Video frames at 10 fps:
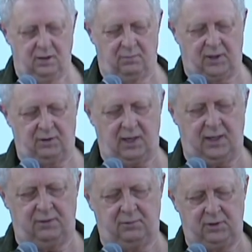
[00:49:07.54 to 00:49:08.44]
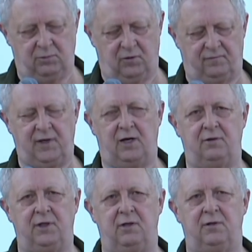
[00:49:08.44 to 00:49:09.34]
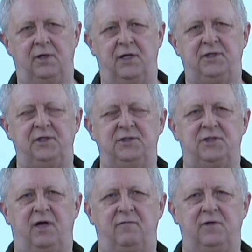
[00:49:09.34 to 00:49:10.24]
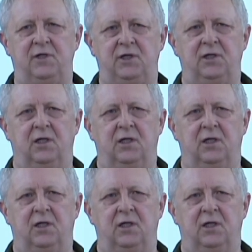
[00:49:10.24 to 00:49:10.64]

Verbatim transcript: But and we moved down here in 1970,